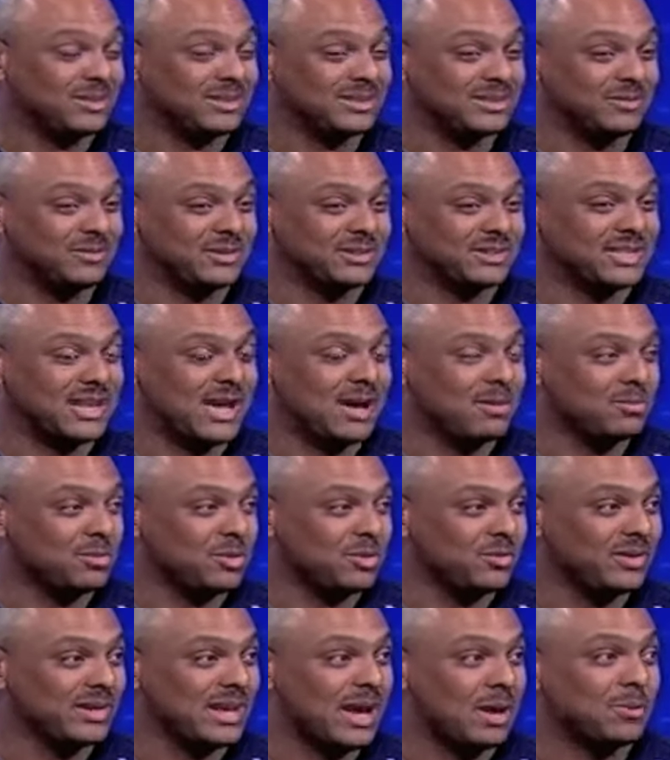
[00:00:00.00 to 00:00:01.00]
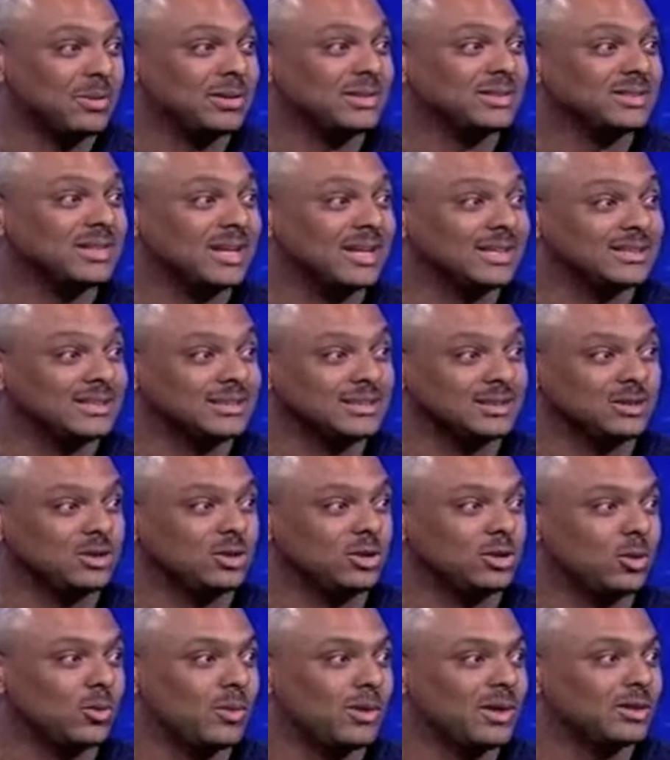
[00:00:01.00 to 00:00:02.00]
if it's if it's not moving, I wouldn't touch it, because you
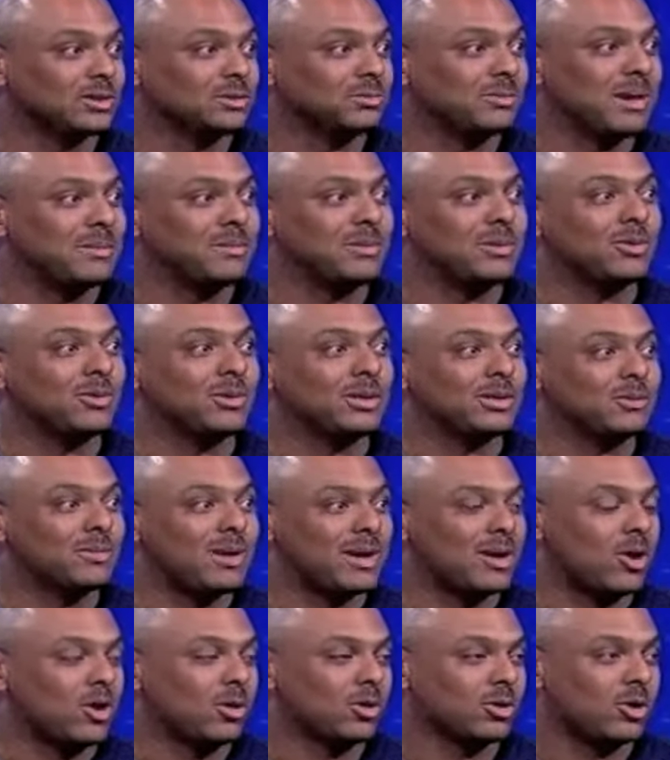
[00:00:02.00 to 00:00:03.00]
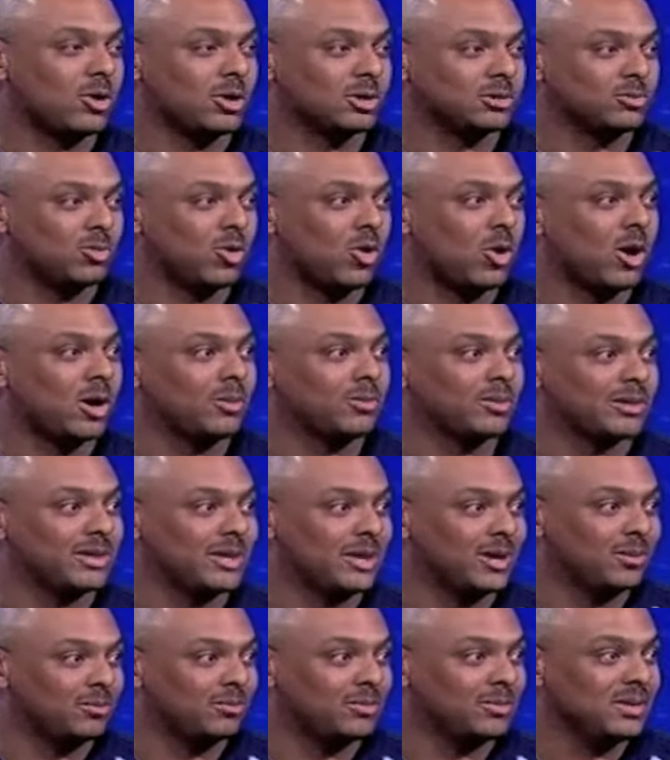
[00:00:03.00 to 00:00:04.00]
don't know what else might be on it. You might cause more harm than
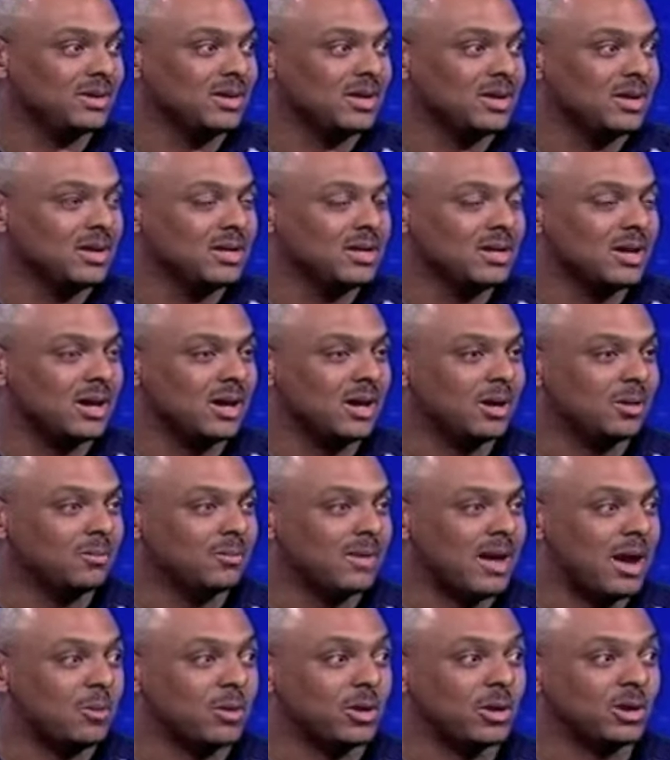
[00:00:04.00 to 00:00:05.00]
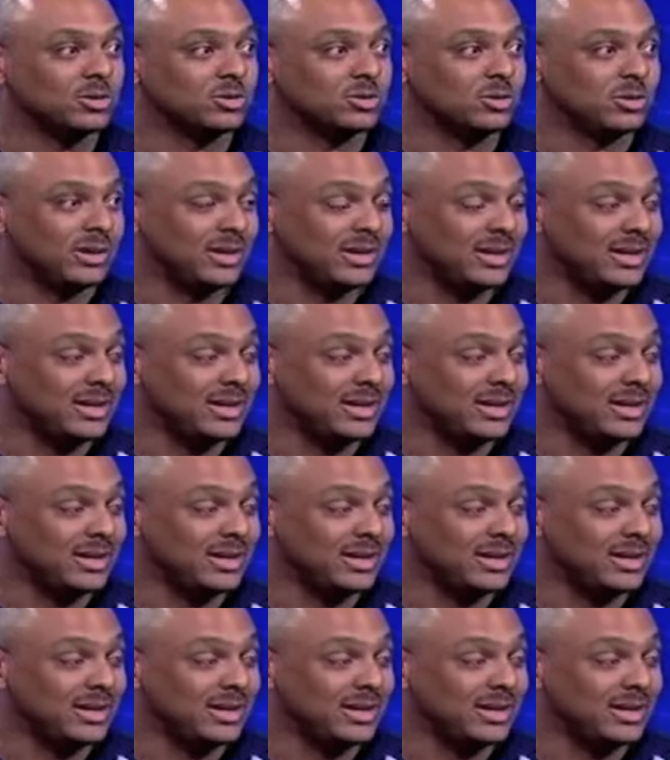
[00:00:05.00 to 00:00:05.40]
help. Um, I would also